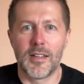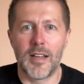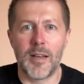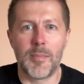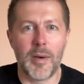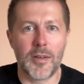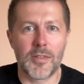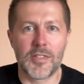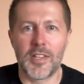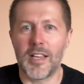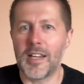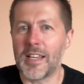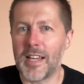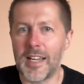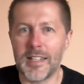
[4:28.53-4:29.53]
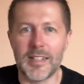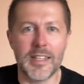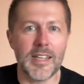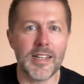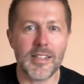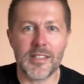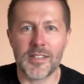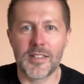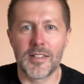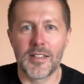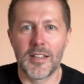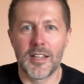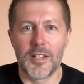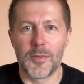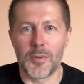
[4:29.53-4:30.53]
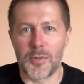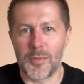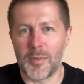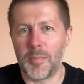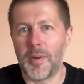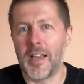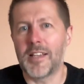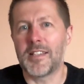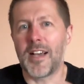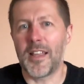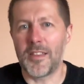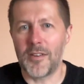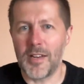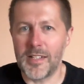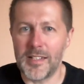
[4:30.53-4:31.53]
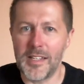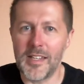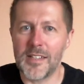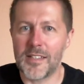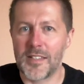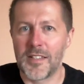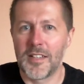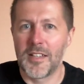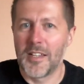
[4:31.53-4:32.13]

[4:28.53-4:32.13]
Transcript: about selling ideas which replace other ideas,